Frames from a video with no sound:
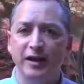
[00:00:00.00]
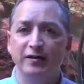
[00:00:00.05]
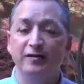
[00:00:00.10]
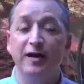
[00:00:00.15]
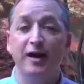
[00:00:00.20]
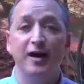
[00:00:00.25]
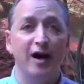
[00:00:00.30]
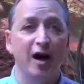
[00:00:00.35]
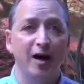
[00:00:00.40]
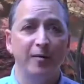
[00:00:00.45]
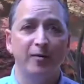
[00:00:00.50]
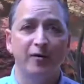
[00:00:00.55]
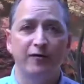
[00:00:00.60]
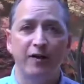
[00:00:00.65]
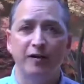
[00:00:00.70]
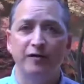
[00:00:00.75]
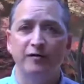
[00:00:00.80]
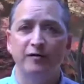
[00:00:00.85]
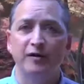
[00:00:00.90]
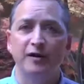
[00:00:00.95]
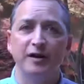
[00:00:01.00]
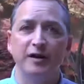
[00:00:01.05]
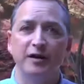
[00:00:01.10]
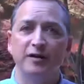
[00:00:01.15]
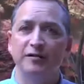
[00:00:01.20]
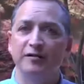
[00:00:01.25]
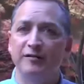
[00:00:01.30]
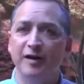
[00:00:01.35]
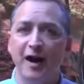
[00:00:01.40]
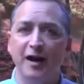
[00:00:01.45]
is a hypervisor in
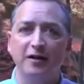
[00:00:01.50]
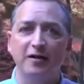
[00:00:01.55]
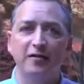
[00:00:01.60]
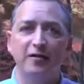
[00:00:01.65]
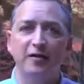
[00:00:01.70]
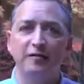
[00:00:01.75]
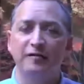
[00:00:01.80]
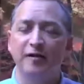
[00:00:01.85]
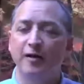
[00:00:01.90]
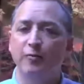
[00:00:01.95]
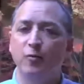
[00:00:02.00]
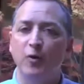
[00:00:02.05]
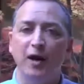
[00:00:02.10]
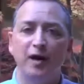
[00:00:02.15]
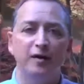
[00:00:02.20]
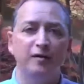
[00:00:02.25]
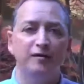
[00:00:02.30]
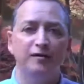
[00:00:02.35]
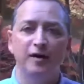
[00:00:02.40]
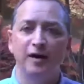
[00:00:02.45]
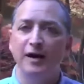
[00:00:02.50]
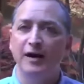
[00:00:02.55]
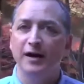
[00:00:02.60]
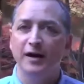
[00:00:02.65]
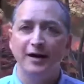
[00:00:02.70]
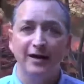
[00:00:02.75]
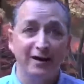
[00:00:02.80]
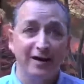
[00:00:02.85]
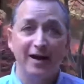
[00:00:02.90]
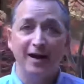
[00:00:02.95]
exactly the same way as
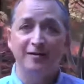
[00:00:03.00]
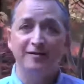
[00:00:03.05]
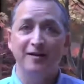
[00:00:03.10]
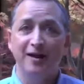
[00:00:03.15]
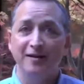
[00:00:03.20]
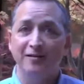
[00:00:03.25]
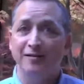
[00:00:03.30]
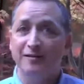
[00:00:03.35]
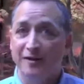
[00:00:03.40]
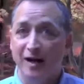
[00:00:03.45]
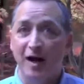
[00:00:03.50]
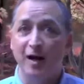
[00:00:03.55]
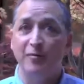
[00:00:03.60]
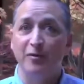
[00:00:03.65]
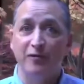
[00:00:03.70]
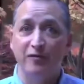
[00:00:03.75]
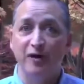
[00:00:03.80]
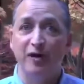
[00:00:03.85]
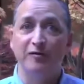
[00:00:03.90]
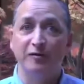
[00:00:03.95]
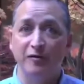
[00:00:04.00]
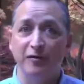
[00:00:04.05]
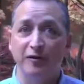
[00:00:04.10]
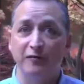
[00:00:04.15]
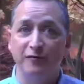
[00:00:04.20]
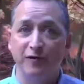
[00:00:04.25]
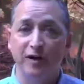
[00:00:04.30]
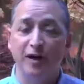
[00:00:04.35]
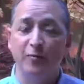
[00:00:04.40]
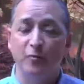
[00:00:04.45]
ESX is a hypervisor
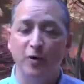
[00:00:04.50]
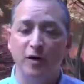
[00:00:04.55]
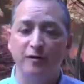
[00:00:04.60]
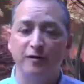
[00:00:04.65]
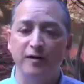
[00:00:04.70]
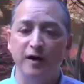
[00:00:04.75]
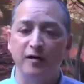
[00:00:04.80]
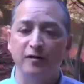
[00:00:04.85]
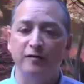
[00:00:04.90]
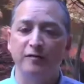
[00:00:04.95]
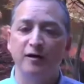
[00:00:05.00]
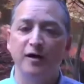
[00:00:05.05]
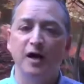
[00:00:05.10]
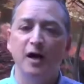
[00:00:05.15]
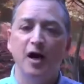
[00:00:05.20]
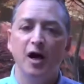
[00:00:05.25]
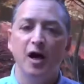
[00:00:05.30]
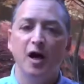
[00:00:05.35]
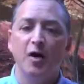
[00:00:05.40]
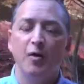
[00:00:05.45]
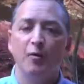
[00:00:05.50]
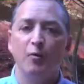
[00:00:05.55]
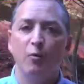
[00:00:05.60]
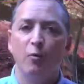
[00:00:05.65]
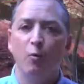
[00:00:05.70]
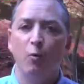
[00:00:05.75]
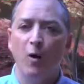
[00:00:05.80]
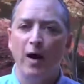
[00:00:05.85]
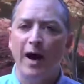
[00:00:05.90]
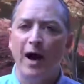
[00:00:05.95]
that VMware sells.
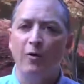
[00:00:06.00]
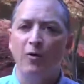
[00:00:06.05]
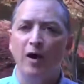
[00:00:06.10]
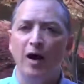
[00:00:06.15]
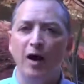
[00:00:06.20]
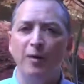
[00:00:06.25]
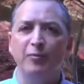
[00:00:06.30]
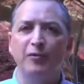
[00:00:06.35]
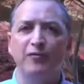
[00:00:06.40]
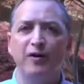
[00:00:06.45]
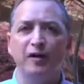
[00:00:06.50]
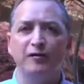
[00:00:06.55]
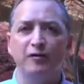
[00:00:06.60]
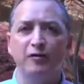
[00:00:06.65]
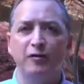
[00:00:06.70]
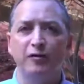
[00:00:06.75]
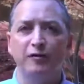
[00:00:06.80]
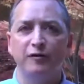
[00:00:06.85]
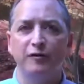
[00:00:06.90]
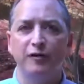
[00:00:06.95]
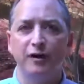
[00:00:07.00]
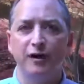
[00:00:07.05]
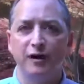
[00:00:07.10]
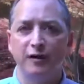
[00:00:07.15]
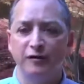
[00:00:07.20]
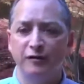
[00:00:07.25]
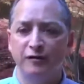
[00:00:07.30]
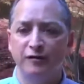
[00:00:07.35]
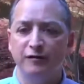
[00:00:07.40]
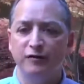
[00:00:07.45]
What our hypervisor
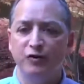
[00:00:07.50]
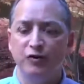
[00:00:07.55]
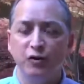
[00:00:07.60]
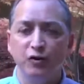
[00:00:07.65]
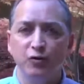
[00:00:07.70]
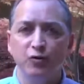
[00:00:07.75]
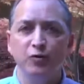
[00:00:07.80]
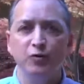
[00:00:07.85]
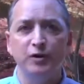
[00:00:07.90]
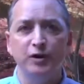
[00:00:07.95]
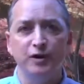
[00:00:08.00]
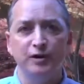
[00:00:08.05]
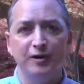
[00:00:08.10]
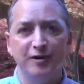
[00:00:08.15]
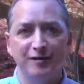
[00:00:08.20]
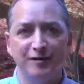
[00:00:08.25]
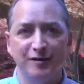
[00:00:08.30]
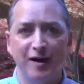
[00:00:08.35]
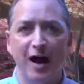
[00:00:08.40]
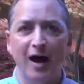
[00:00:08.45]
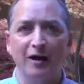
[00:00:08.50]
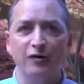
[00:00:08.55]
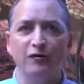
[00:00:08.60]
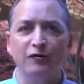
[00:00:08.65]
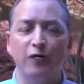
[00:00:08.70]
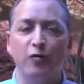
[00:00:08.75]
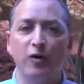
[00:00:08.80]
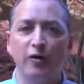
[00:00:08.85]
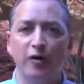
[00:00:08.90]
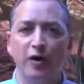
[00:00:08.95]
is tuned and designed
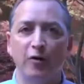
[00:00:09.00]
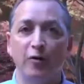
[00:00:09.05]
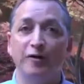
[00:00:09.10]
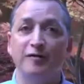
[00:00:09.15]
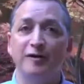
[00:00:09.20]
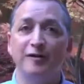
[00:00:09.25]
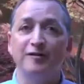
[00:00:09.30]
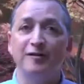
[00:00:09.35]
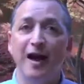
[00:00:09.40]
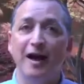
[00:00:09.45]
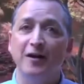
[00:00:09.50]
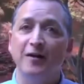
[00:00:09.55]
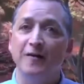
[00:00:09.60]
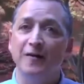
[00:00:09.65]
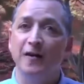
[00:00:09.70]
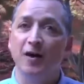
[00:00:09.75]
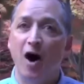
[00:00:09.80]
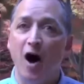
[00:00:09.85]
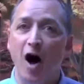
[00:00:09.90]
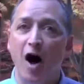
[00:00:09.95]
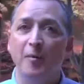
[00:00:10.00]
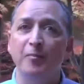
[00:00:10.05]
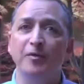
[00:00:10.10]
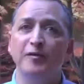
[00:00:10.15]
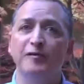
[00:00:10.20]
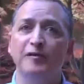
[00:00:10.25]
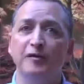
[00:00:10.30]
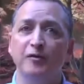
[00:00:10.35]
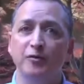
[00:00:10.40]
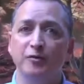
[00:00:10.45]
for, though, is exactly the
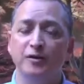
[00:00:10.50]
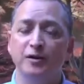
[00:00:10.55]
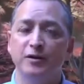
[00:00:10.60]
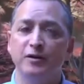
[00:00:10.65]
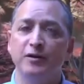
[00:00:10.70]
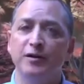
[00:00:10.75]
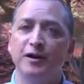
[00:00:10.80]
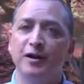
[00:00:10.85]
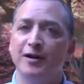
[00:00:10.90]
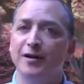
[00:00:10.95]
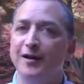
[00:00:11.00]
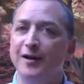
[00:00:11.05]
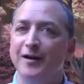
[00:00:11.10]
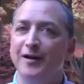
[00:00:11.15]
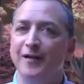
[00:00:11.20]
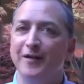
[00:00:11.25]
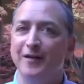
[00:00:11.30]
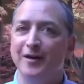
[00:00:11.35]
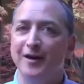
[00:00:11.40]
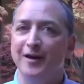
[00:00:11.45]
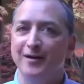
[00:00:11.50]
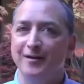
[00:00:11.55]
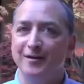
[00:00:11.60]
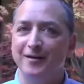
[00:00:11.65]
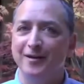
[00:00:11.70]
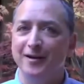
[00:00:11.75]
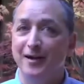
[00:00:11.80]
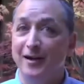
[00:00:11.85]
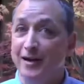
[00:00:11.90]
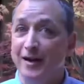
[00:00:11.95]
opposite utility that
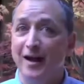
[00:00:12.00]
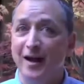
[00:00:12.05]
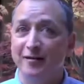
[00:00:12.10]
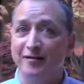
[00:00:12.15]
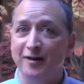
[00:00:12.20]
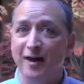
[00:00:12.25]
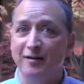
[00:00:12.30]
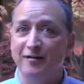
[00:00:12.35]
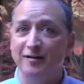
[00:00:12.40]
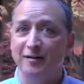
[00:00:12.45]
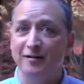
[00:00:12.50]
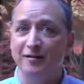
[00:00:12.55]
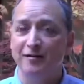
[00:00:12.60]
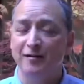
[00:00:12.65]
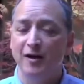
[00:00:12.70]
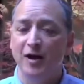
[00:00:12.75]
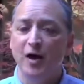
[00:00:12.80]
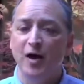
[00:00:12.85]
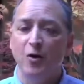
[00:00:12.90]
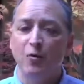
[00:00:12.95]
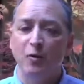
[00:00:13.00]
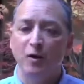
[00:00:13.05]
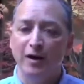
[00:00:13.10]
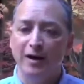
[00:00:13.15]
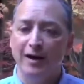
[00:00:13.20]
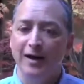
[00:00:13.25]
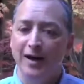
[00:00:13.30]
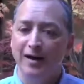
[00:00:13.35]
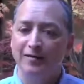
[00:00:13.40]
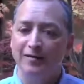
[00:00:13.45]
an ESX is. Where
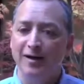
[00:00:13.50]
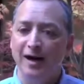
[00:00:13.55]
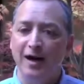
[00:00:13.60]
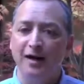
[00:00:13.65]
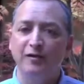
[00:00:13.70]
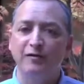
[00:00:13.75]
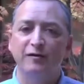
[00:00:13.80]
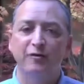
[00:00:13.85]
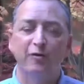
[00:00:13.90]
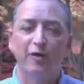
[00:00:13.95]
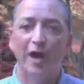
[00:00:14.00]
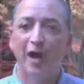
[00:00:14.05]
ESX or